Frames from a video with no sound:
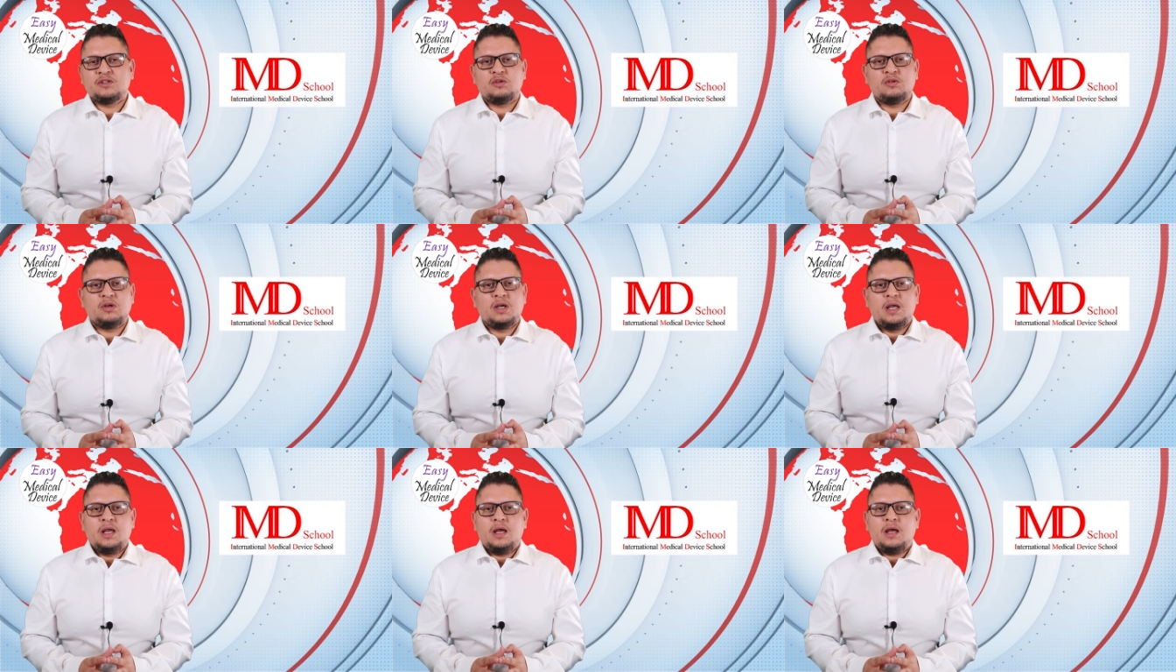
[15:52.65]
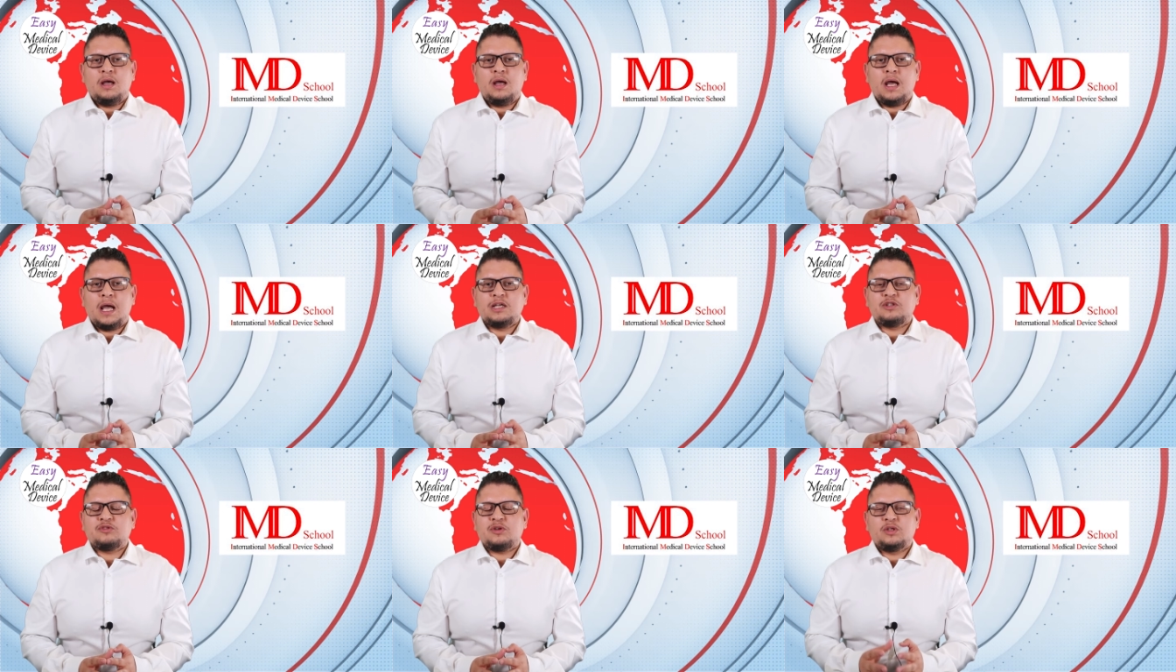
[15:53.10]
So
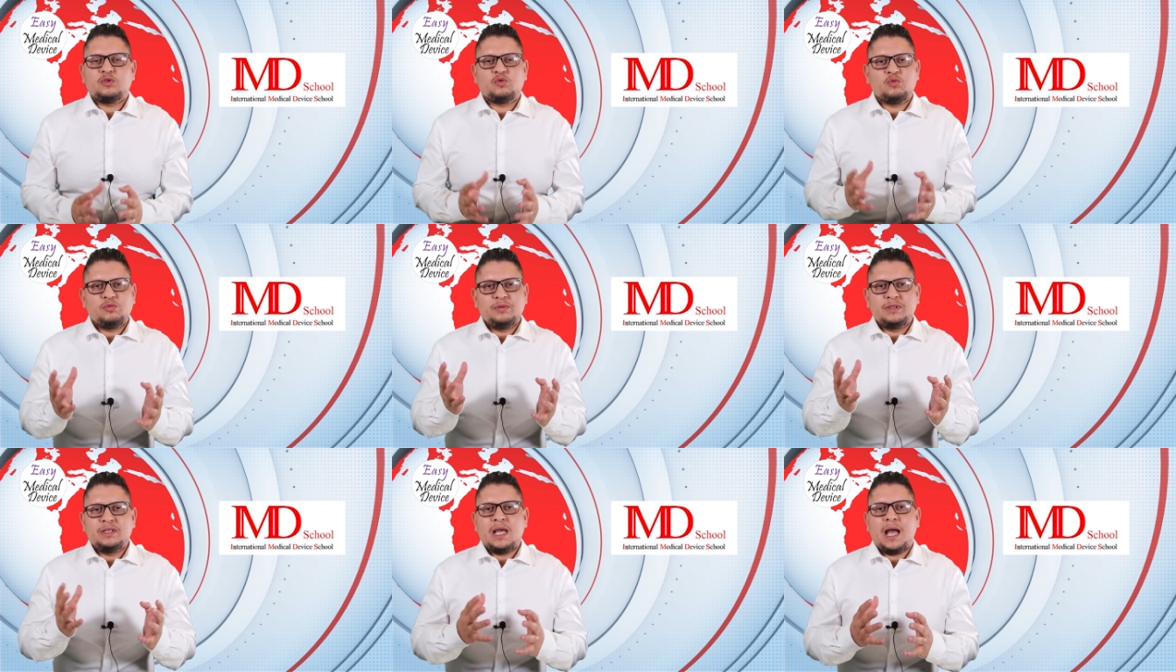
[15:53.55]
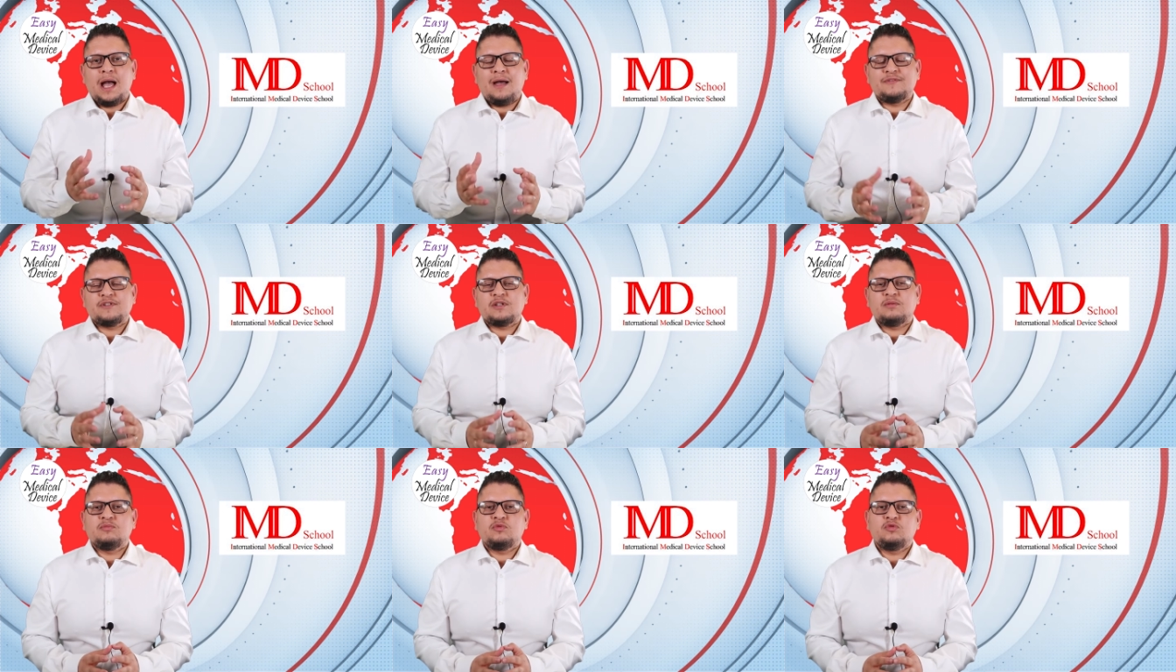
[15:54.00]
uh, I try to really
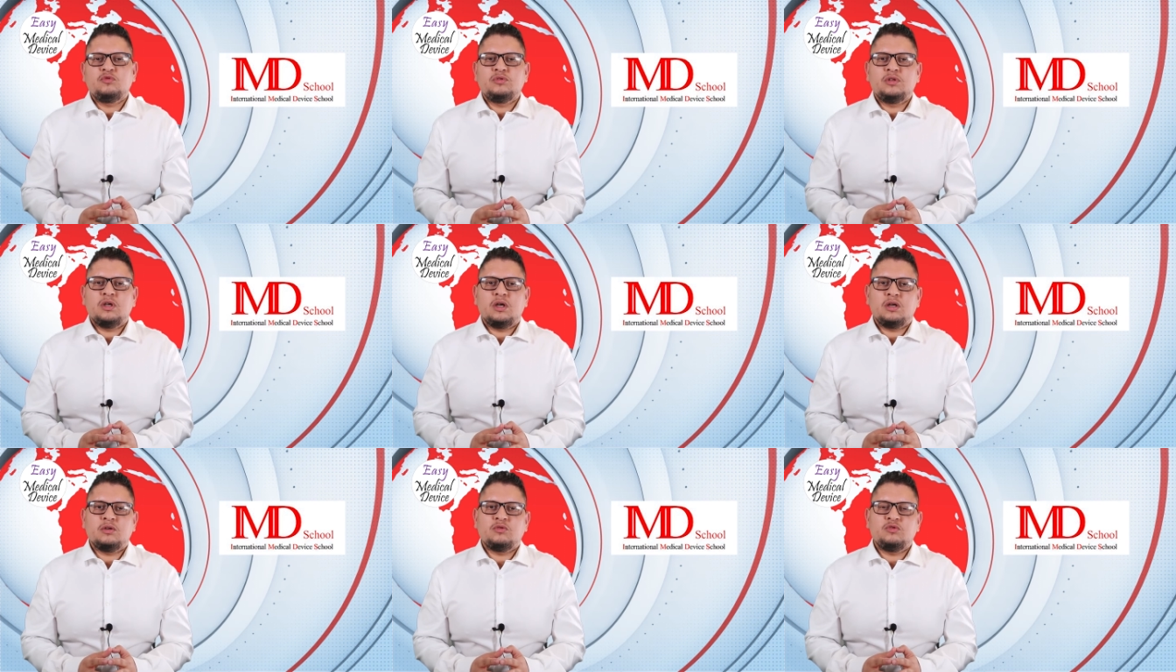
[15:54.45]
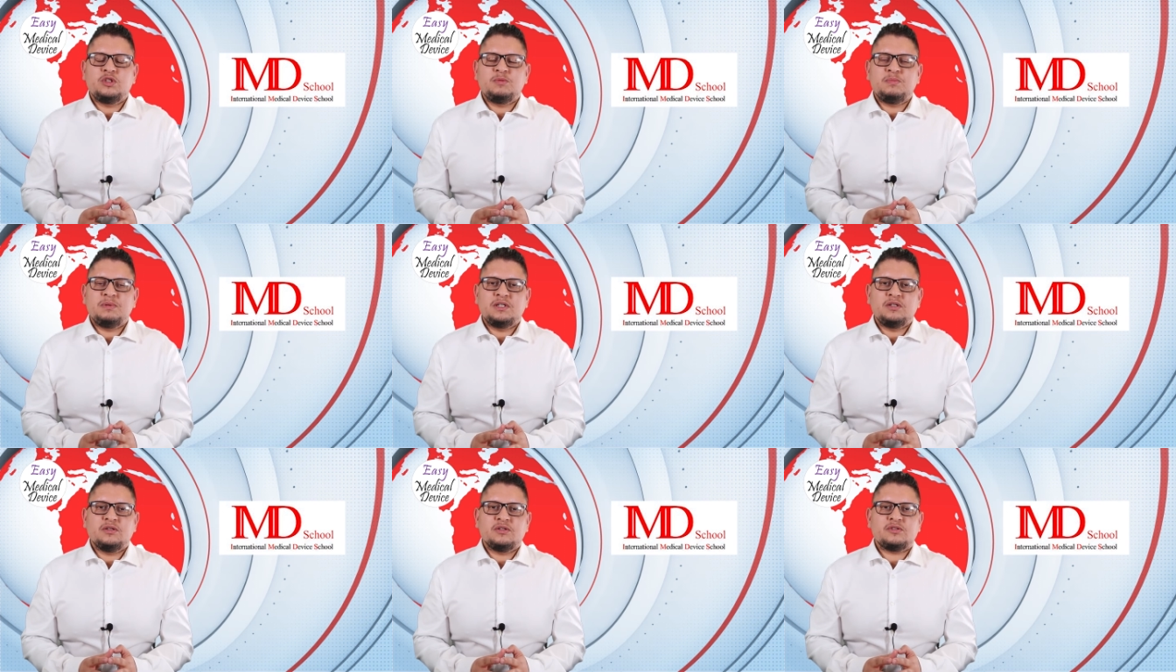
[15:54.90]
have some good uh, good
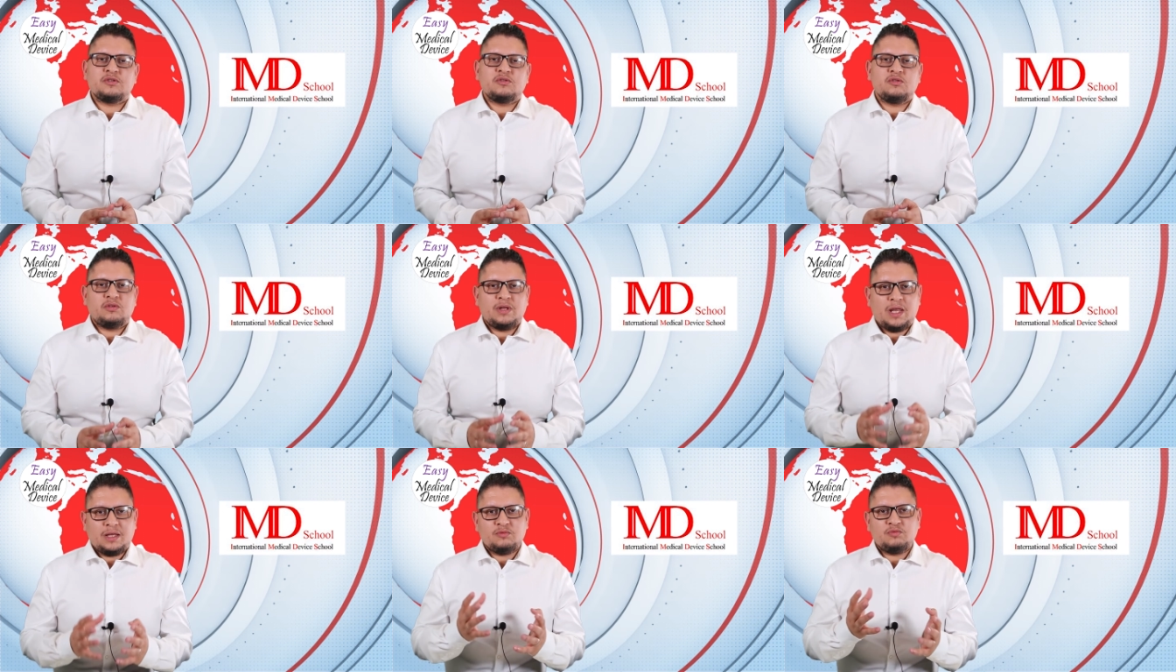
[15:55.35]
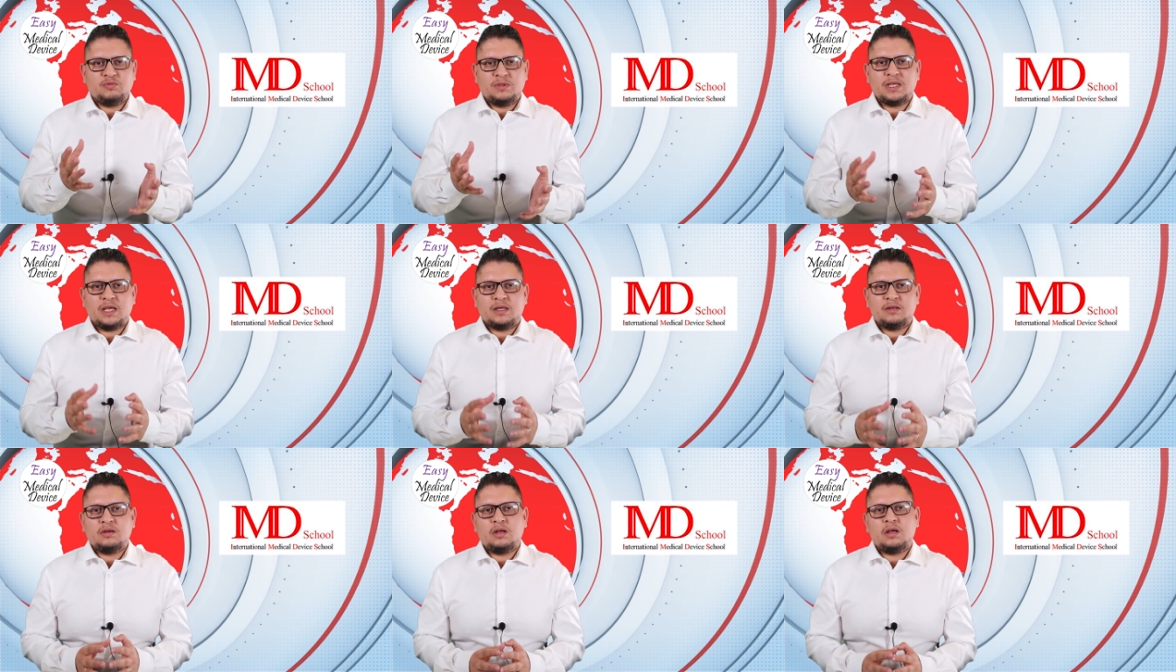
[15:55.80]
speakers so that we
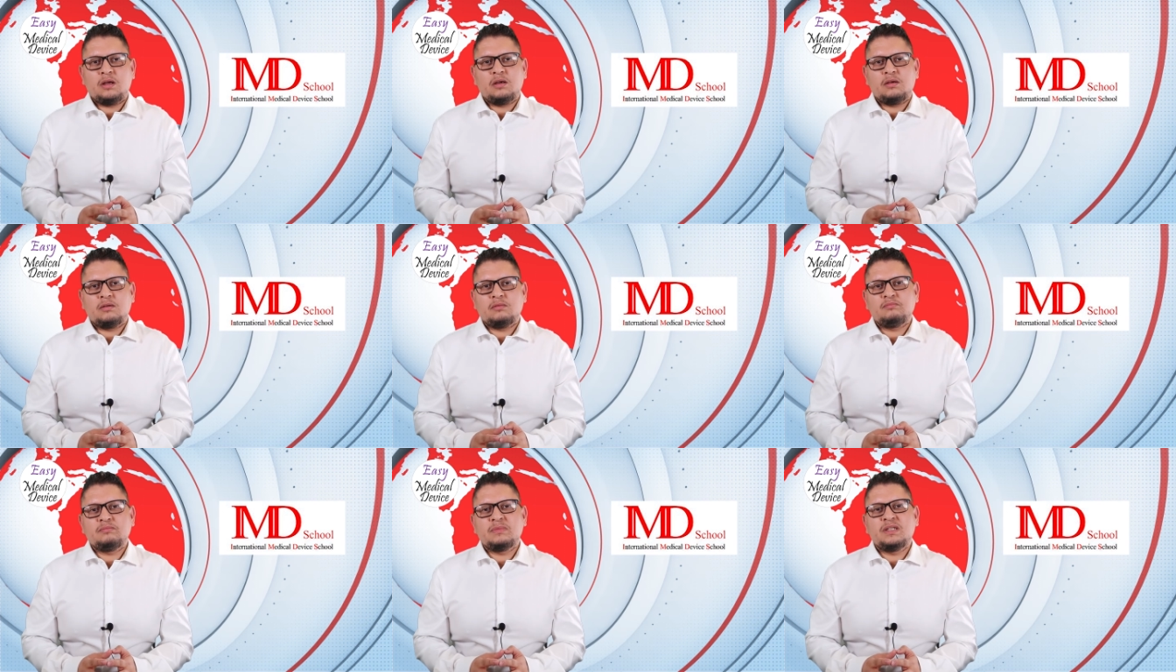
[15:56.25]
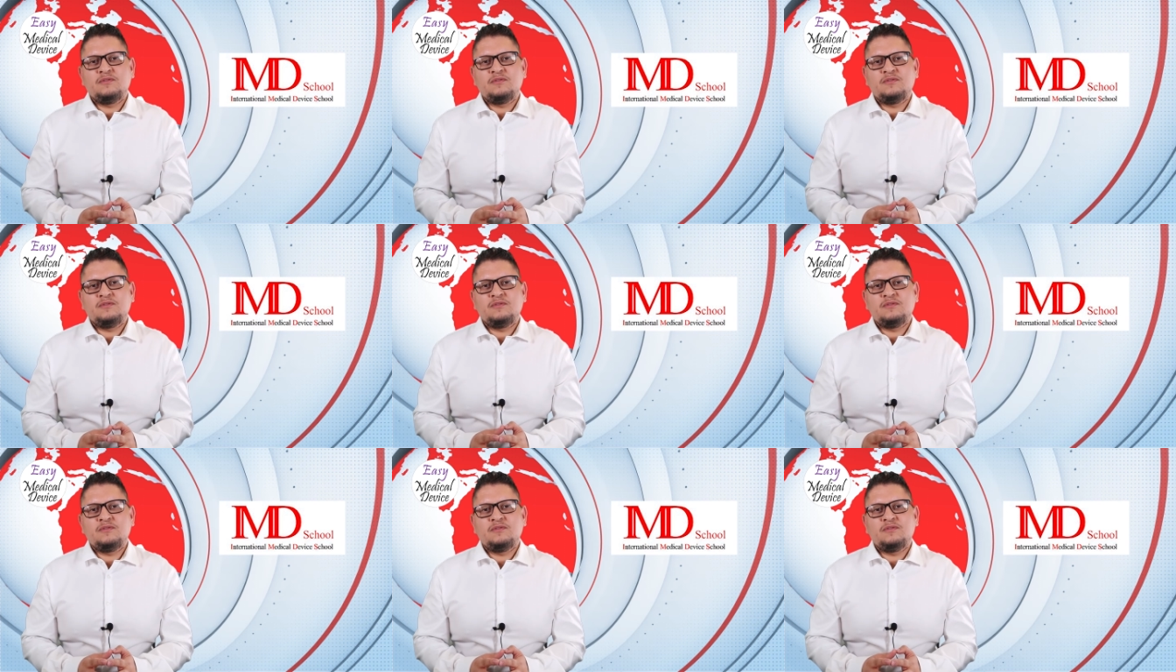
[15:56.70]
can uh,